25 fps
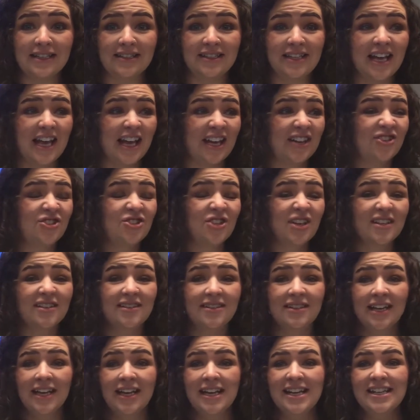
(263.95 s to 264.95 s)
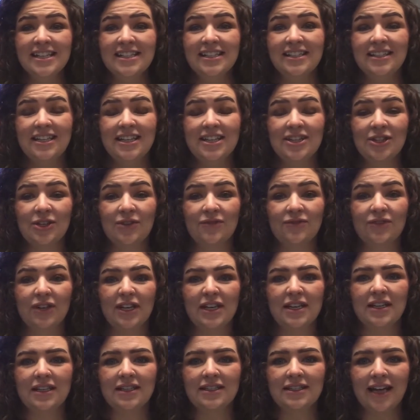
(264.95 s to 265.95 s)
They had just seen their
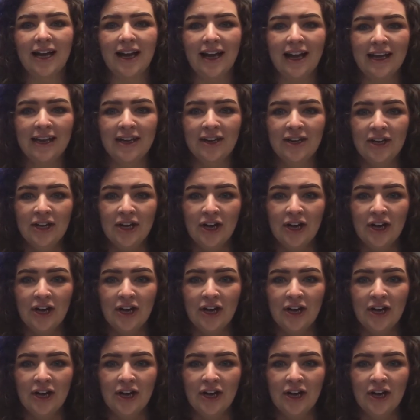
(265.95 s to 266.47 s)
friend die